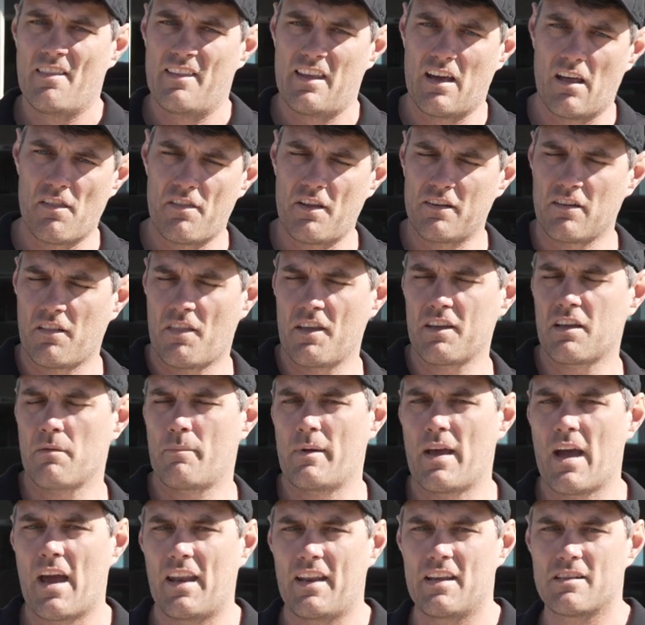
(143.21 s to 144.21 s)
The other thing to think
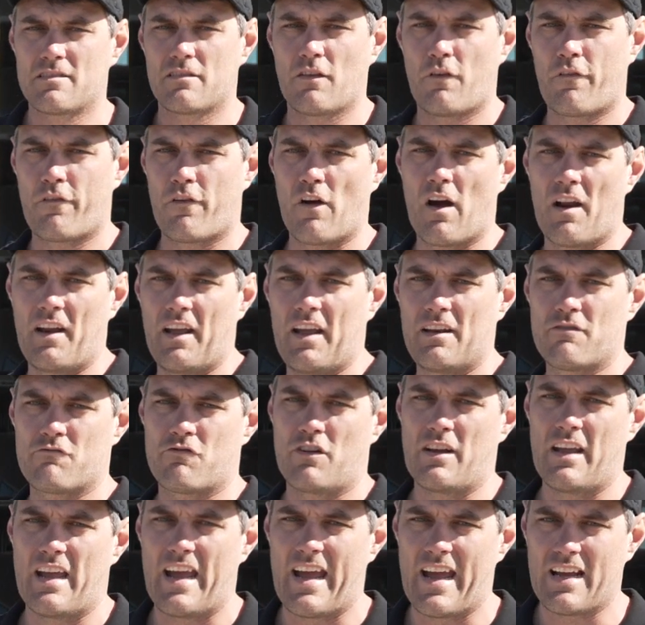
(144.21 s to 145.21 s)
about is the front and
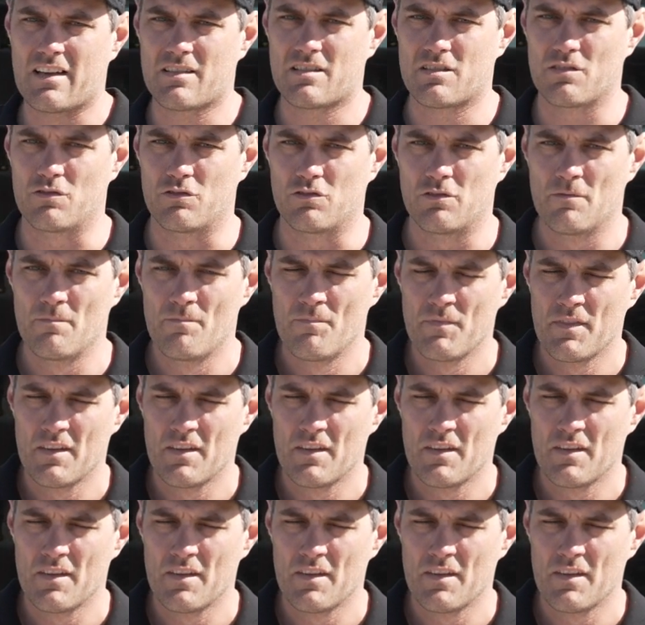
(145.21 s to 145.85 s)
rear axle.